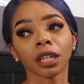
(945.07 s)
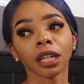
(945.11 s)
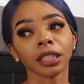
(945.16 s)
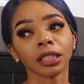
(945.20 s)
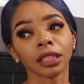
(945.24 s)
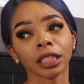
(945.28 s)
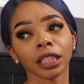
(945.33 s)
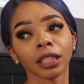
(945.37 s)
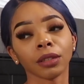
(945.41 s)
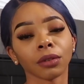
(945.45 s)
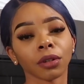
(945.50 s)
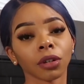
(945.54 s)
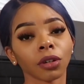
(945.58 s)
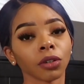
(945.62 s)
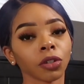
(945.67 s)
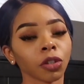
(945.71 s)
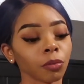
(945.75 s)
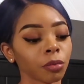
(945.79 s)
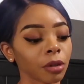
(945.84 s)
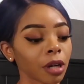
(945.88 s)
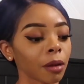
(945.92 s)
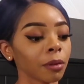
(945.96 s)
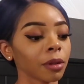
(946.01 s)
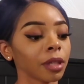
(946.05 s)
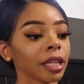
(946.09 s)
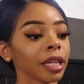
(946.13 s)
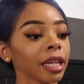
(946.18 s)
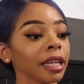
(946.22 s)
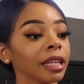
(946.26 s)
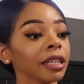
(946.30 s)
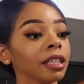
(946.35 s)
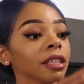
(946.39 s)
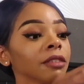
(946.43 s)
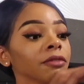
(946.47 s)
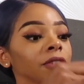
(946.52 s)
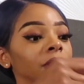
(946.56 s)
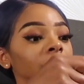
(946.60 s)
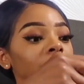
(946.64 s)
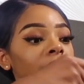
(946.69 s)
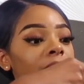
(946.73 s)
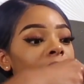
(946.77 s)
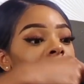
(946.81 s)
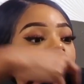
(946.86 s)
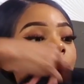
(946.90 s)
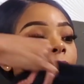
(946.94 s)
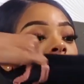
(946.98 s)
a 0, you probably could fit this.